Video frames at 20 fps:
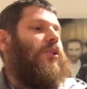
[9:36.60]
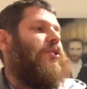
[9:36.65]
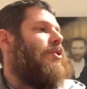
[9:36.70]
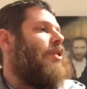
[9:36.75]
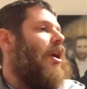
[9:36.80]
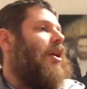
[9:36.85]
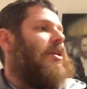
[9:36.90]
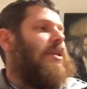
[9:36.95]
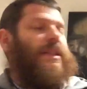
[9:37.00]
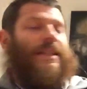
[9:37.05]

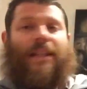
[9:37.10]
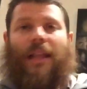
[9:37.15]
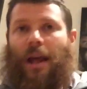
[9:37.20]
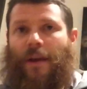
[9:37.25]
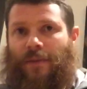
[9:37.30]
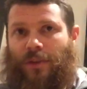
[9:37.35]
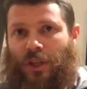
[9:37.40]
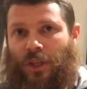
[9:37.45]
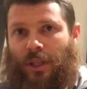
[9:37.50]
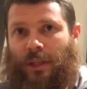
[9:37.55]
Don't
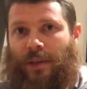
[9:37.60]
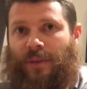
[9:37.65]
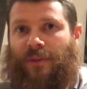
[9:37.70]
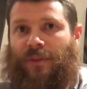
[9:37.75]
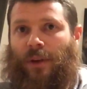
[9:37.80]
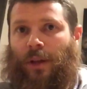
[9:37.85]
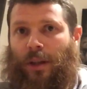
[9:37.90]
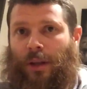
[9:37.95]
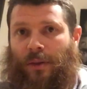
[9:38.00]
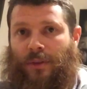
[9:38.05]
slavishly
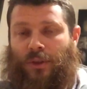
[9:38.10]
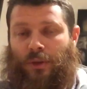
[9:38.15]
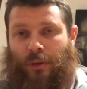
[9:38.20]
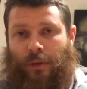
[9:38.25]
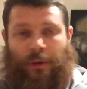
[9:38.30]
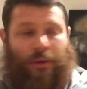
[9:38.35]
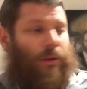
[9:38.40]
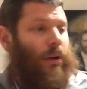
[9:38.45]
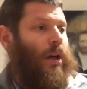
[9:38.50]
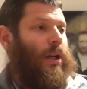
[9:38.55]
follow
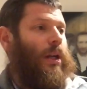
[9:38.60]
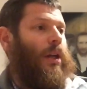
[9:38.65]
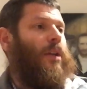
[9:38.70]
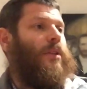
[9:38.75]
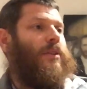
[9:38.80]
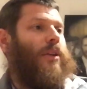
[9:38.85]
Jurian Ryder.